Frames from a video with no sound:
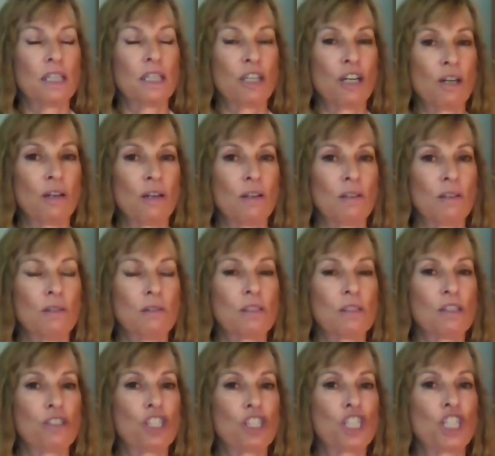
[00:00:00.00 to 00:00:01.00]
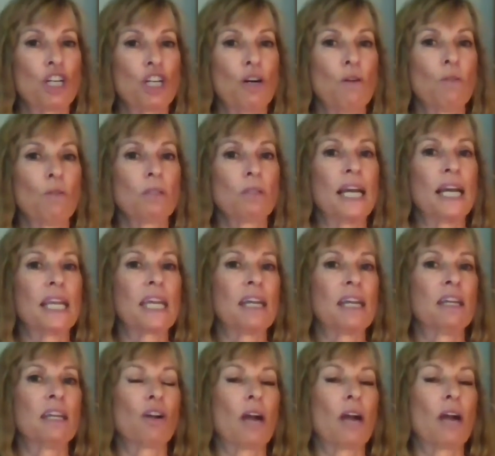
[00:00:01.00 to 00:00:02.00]
You know, show like
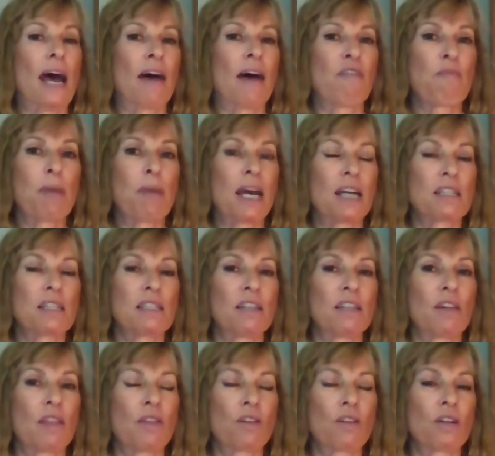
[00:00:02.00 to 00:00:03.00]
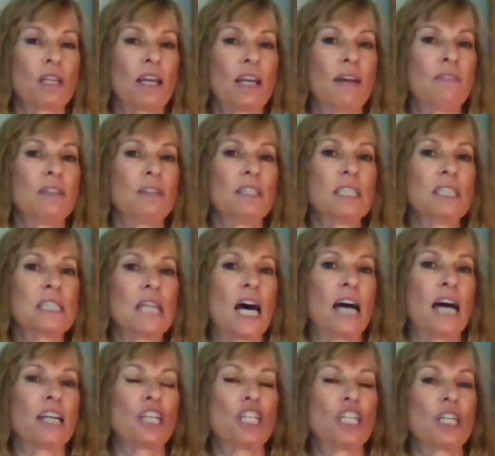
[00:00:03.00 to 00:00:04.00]
in your half pass in third level,
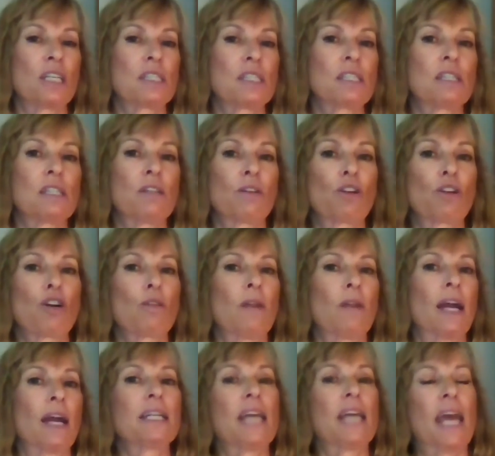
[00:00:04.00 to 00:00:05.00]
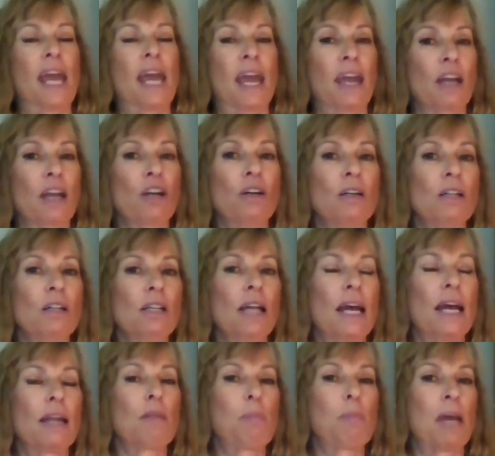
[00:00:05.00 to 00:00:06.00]
not just the correct angle
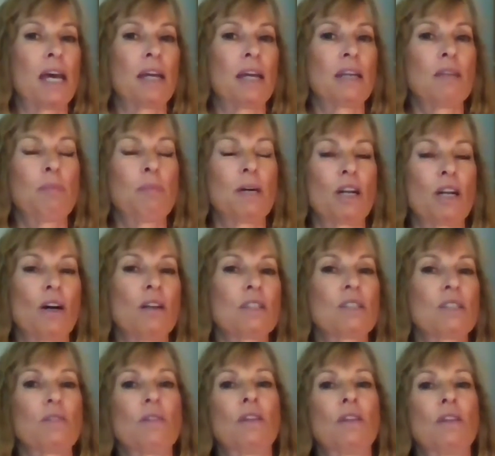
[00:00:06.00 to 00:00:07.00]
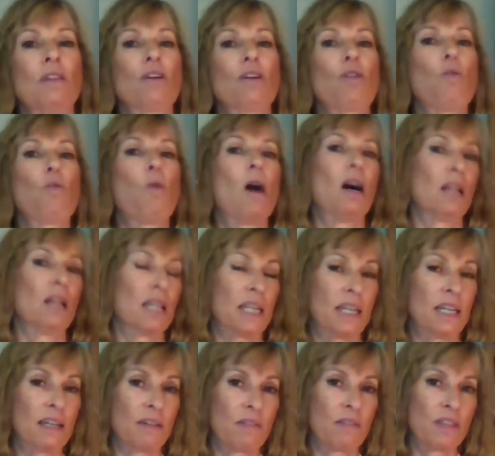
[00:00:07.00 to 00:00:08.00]
and bend, but also the
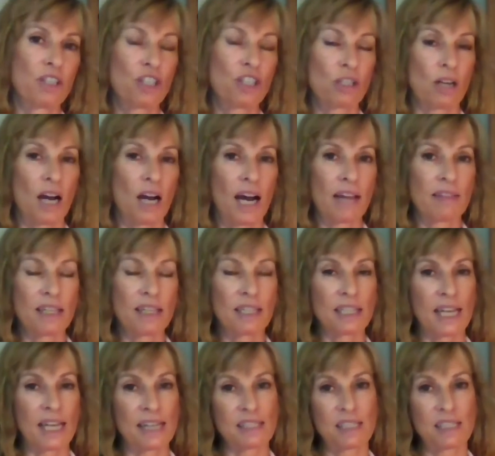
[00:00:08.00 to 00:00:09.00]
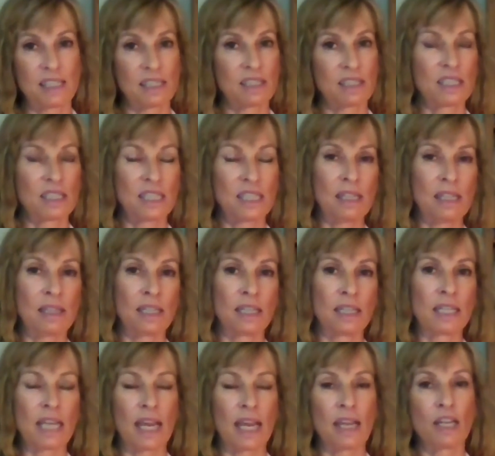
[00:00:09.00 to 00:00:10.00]
quality of the trot, the elasticity, the
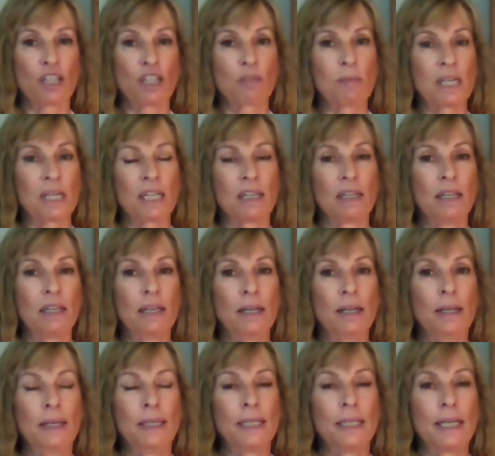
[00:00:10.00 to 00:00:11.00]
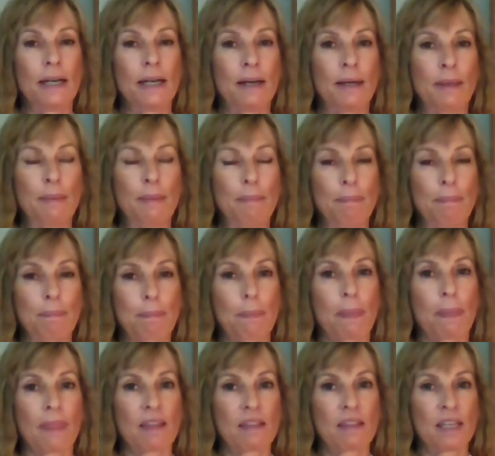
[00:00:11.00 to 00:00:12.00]
engagement.
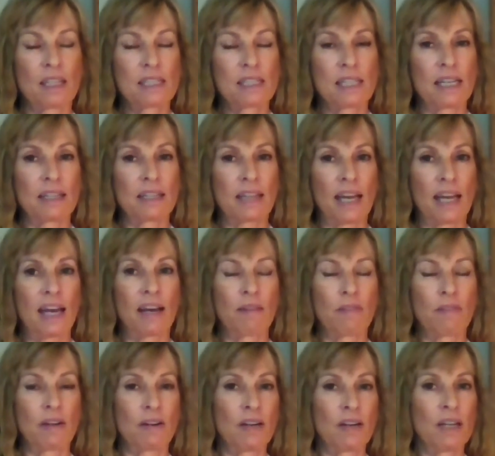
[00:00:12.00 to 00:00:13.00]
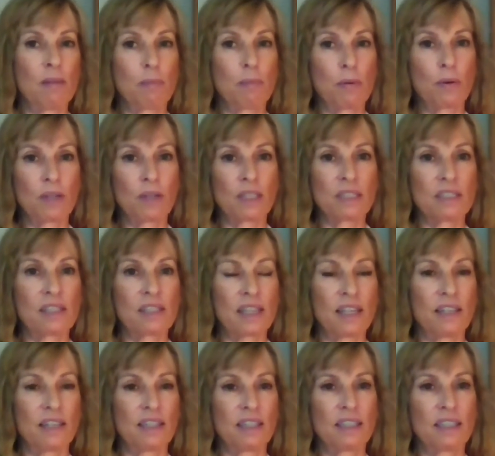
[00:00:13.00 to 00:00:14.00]
things like that, very important
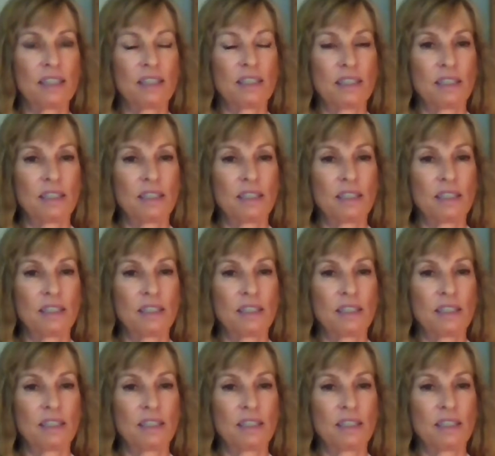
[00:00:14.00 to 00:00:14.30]
there.